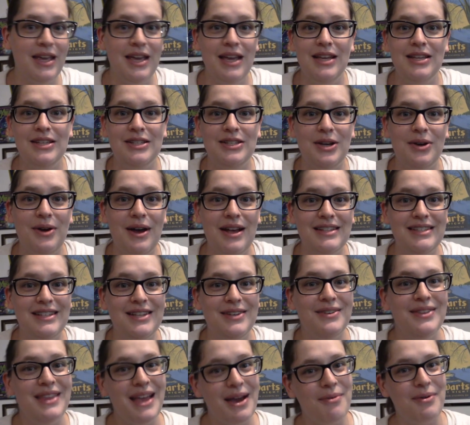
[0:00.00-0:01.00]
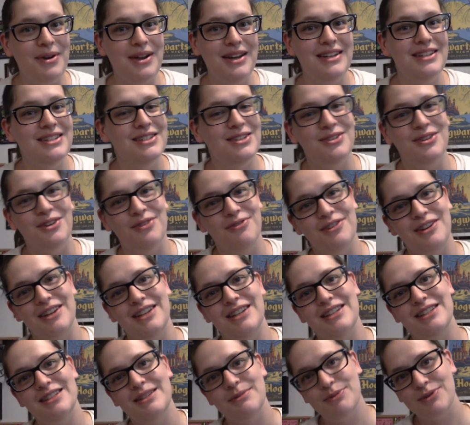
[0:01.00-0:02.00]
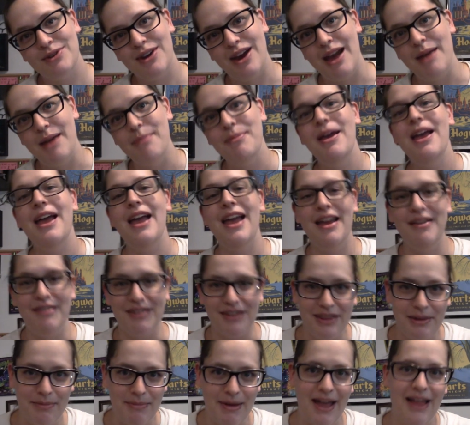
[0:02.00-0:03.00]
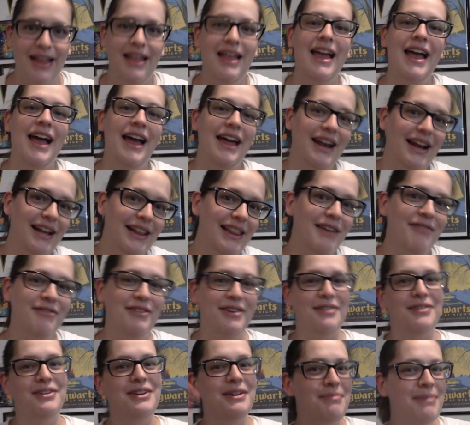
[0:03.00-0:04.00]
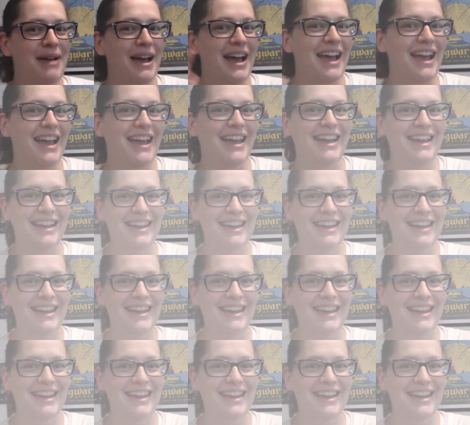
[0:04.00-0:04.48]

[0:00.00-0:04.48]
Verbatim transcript: So I'll see you in that one. So don't forget to subscribe and ring the bell. And I love you. Goodbye.